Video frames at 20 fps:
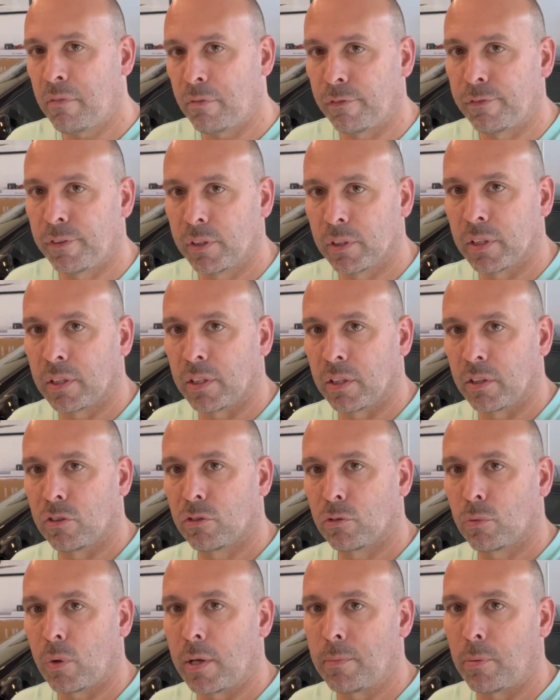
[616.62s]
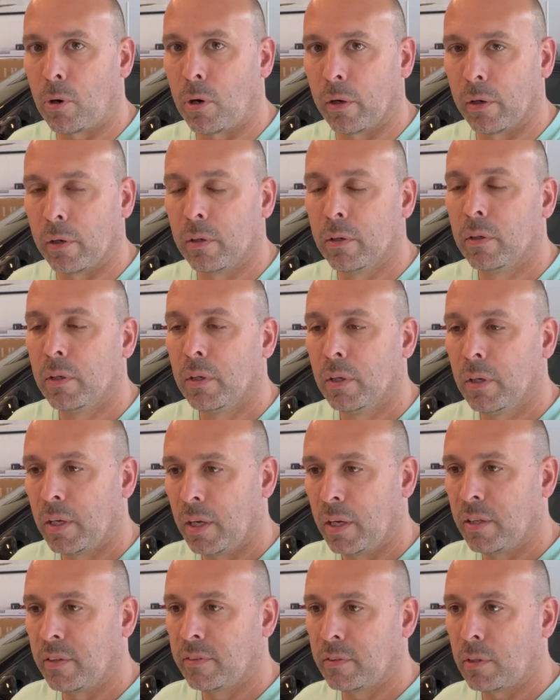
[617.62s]
a feeling that the sway bar
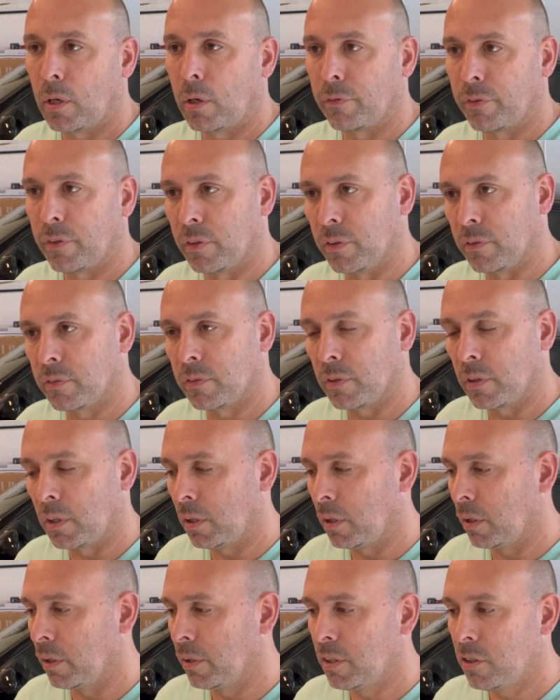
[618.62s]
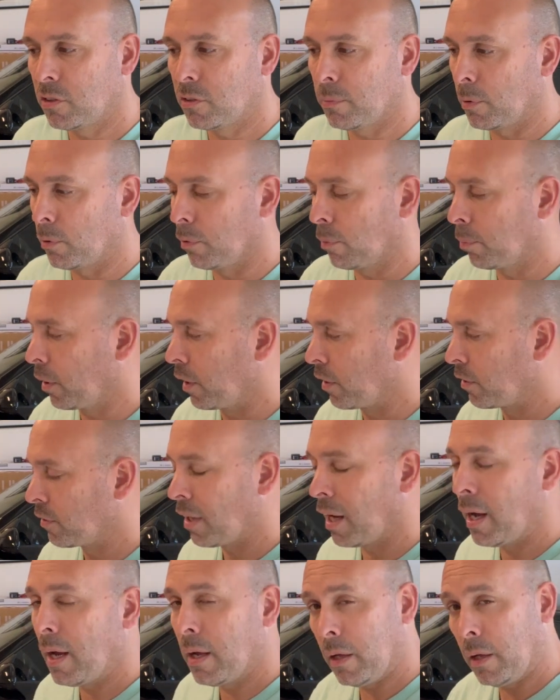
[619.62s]
itself needs to be replaced.
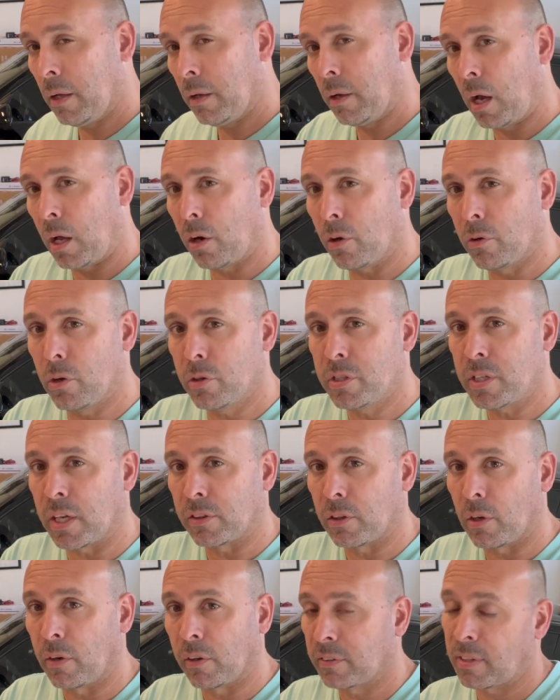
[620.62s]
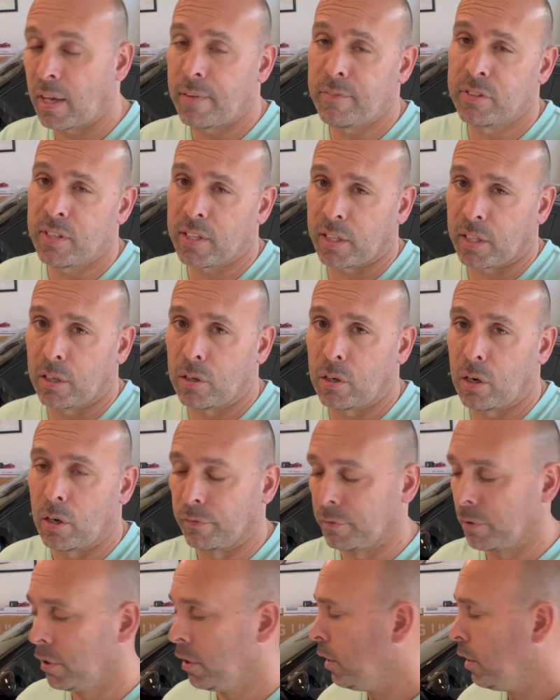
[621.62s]
I don't know yet though, because I haven't taken it off,